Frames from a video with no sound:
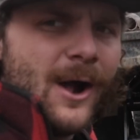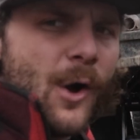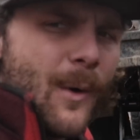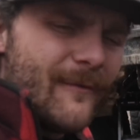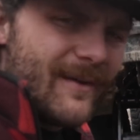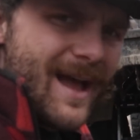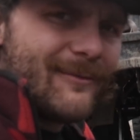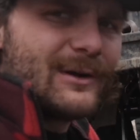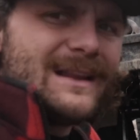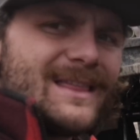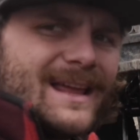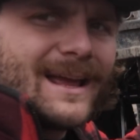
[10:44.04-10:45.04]
with
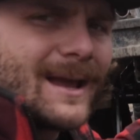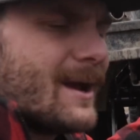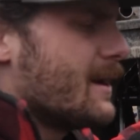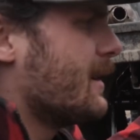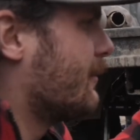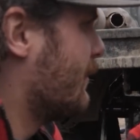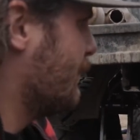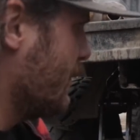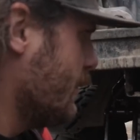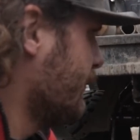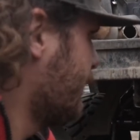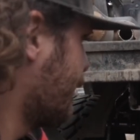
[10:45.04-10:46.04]
everything
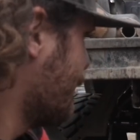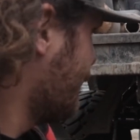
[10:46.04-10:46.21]
removed from